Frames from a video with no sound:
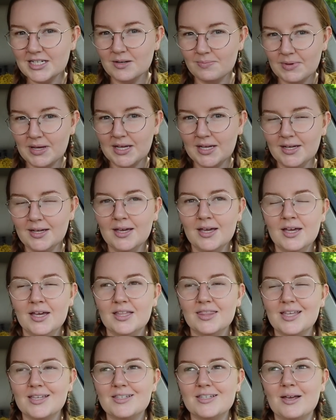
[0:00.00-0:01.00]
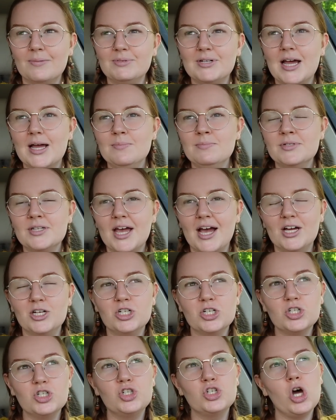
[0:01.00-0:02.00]
to me that sometimes I
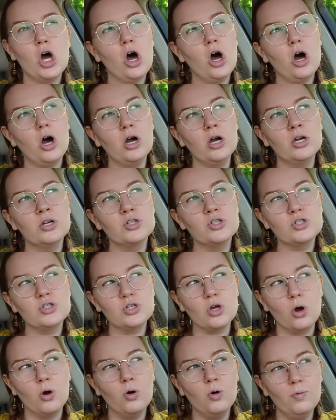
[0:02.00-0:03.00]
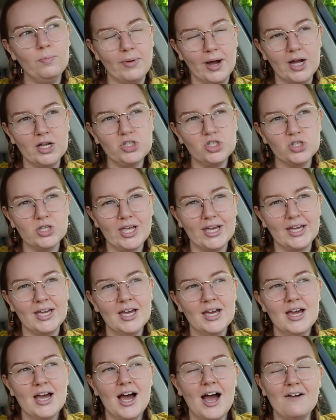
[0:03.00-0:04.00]
just talk so much. Like
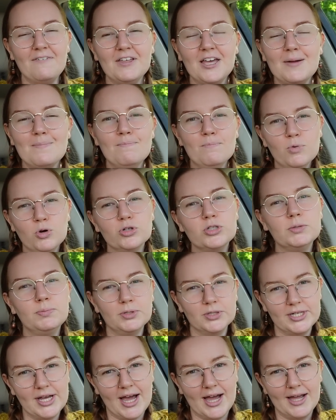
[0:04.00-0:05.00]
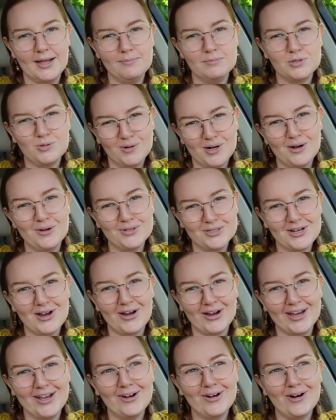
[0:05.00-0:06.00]
I feel like multiple times when I was
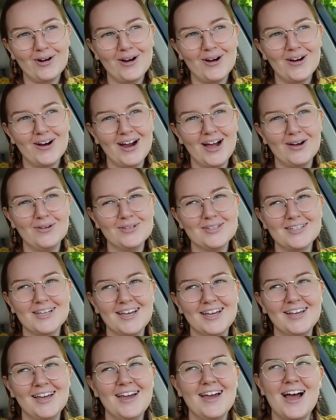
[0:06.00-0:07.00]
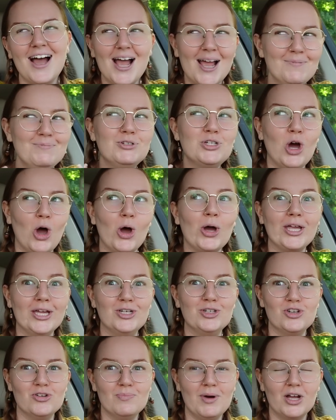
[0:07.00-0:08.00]
talking to her, I was like, I'm
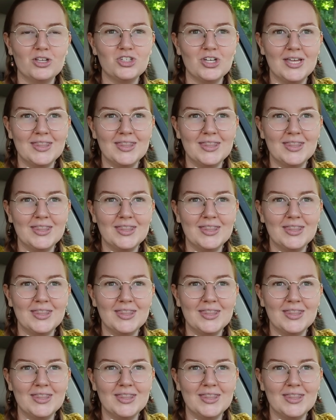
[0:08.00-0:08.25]
talking too much.